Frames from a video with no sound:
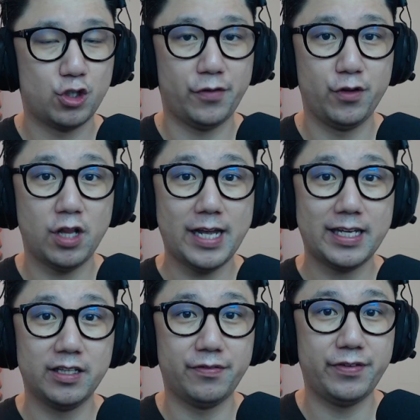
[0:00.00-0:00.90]
So if you're
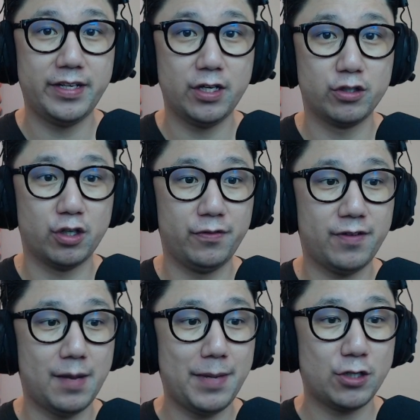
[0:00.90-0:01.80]
liking the video so
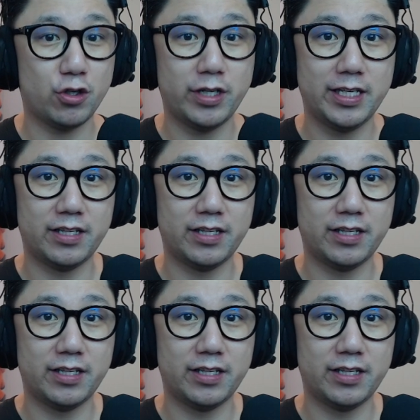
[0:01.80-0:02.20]
far, make sure you hit the